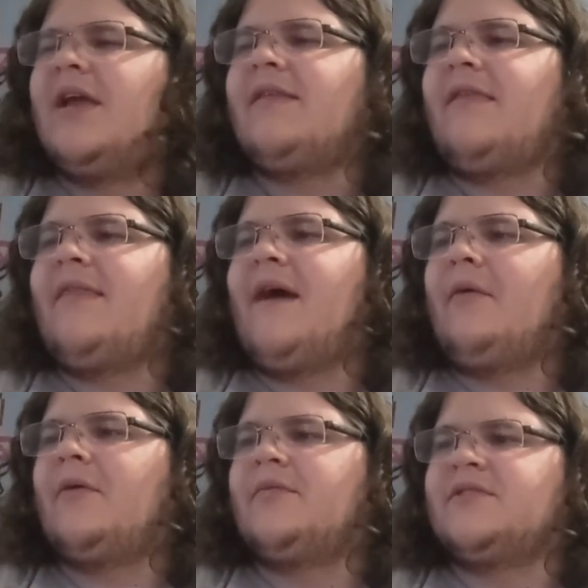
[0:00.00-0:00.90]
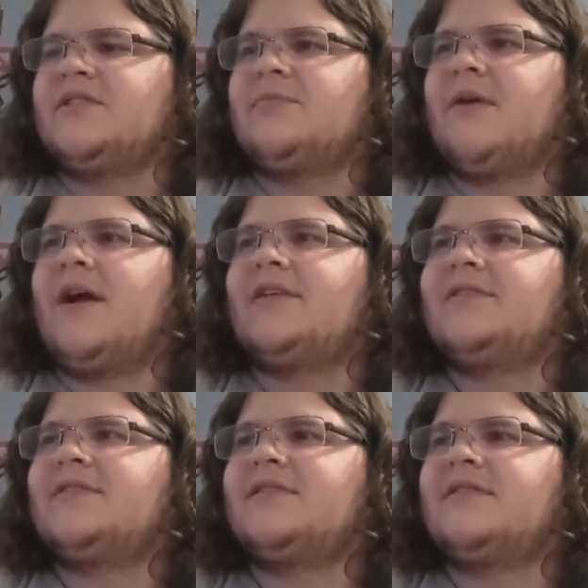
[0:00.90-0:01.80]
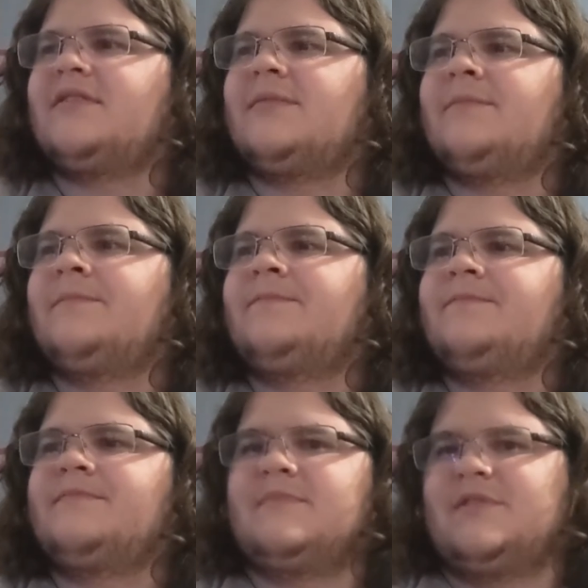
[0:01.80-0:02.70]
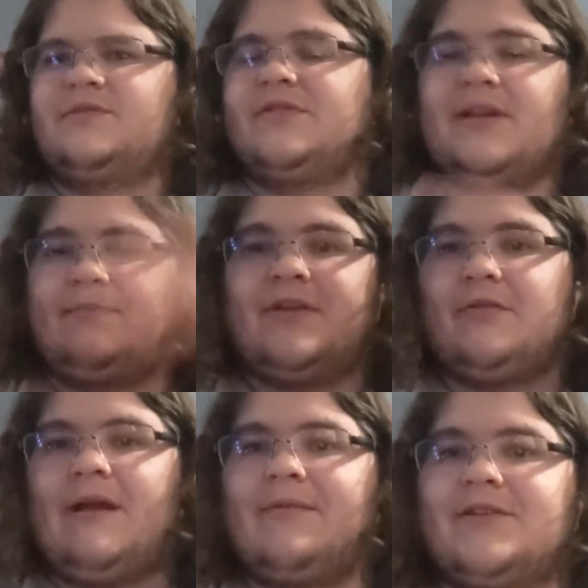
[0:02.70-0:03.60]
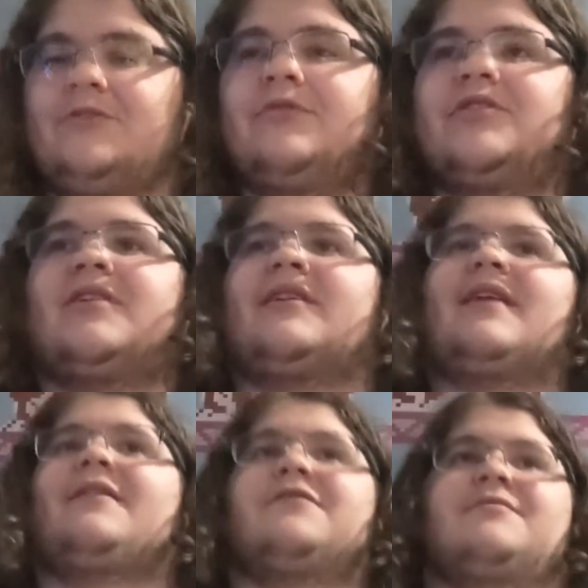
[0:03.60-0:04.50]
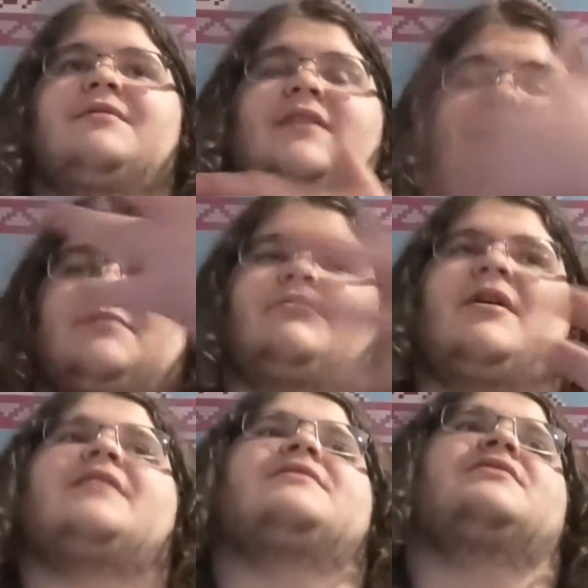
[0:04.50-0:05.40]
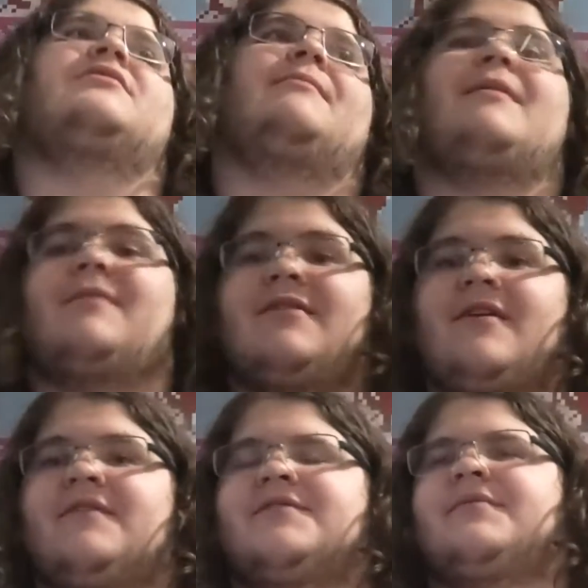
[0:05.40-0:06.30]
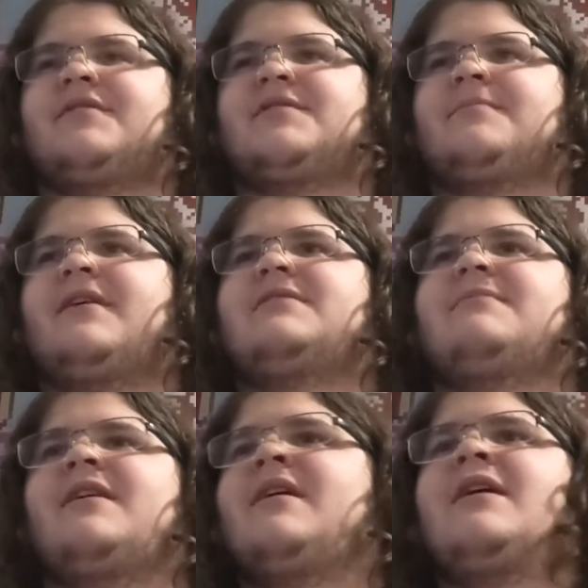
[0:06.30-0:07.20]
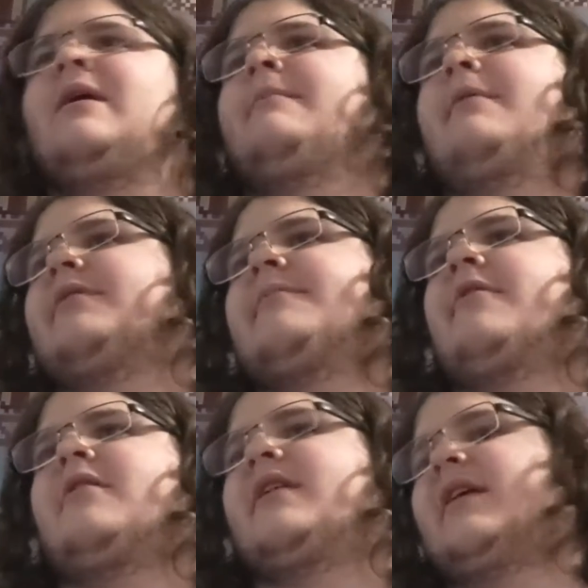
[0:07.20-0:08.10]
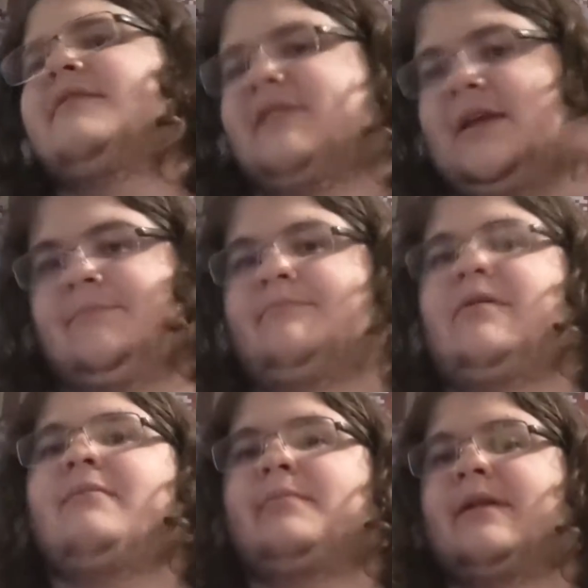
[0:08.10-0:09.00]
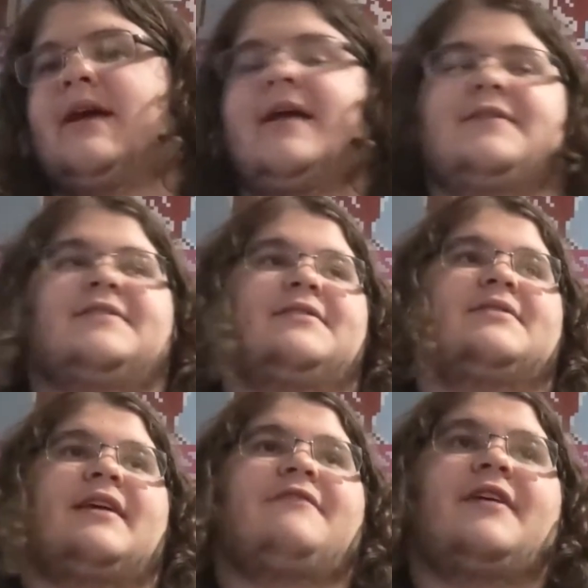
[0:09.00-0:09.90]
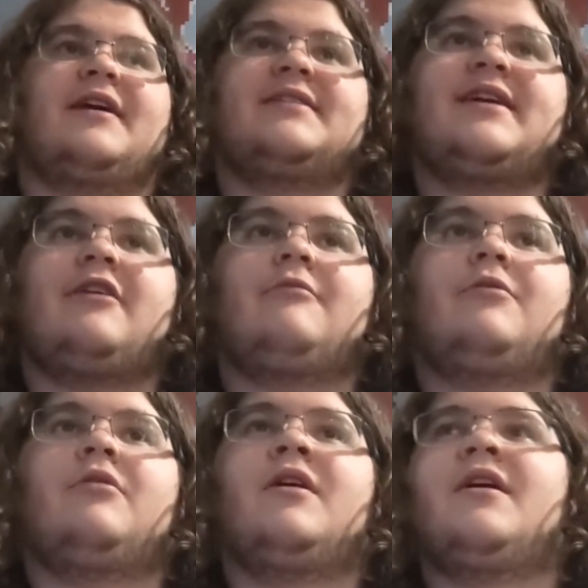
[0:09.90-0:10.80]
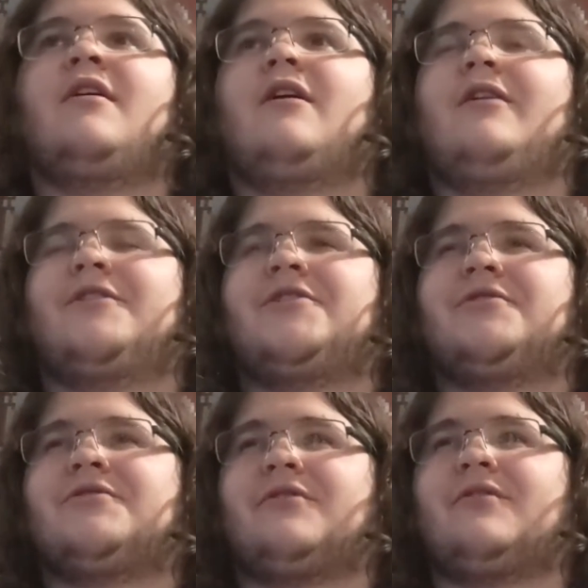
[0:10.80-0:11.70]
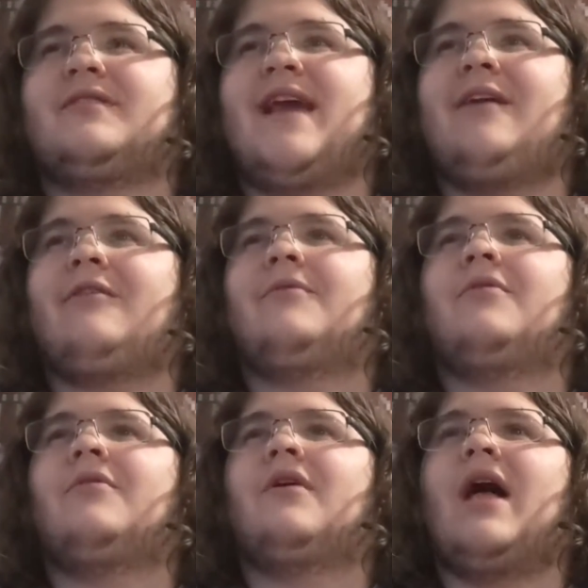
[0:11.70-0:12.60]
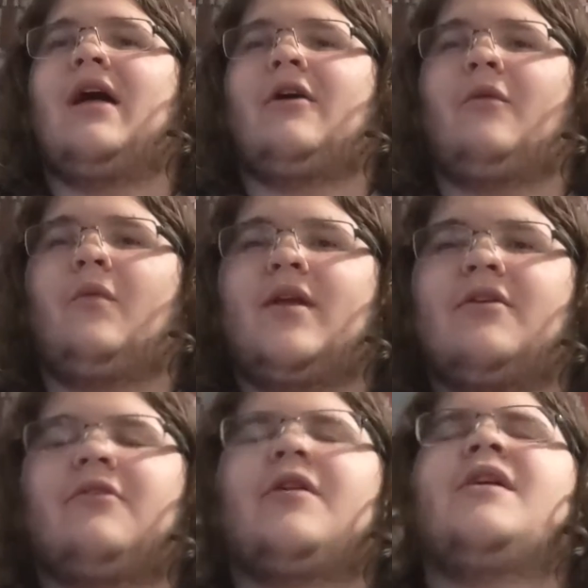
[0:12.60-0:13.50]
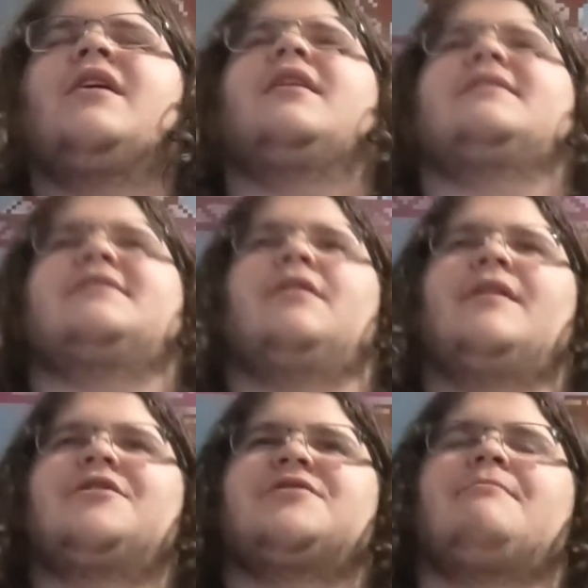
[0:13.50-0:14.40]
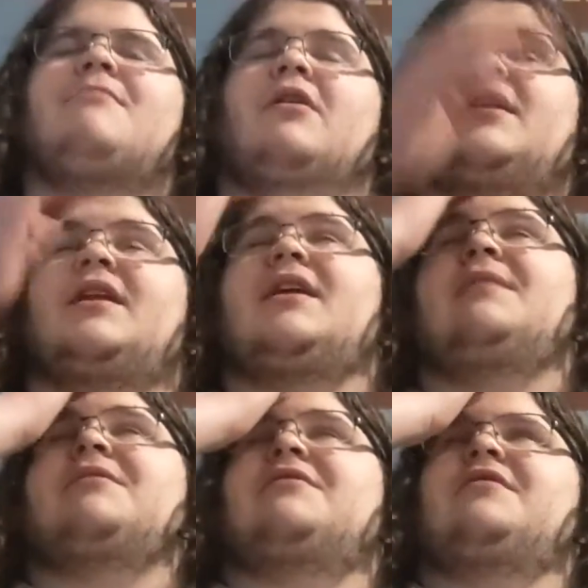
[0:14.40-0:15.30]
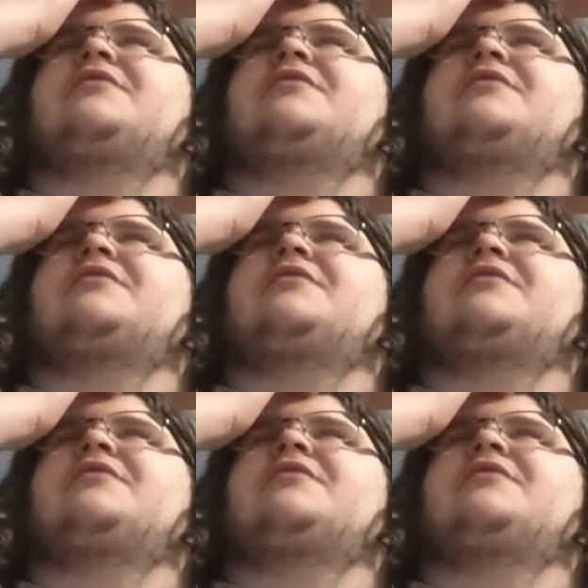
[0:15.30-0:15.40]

that that one was a surprise. Uh, as well as like Peter Rabbit 2 and shit like that. Those have been like surprises. So like maybe I thought this one could surprise me. But with the marketing, I was like, probably not. This looks like fucking terrible. All the jokes are terrible, are weird. It's clearly just a marketing gimmick for